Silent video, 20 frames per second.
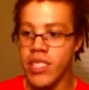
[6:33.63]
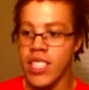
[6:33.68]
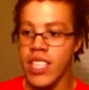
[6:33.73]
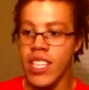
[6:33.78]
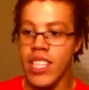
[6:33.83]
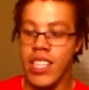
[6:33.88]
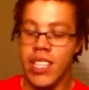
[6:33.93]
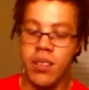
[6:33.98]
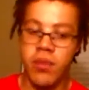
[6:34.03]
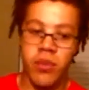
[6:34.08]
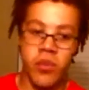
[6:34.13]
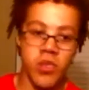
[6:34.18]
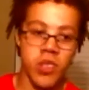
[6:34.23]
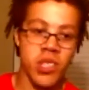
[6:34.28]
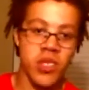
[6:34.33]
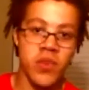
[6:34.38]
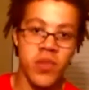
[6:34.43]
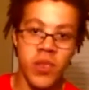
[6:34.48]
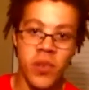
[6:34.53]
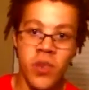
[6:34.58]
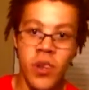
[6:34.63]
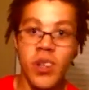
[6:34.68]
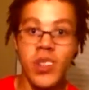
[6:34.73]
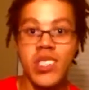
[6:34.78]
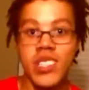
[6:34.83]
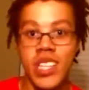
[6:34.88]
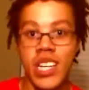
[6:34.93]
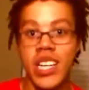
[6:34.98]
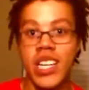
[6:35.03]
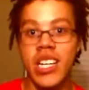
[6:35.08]
seeing him for the
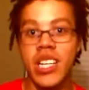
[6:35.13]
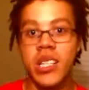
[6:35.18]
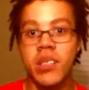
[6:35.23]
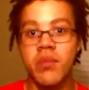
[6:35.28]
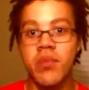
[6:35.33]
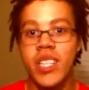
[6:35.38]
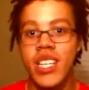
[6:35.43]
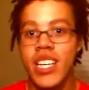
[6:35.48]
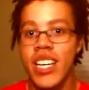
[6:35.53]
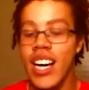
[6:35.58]
first time,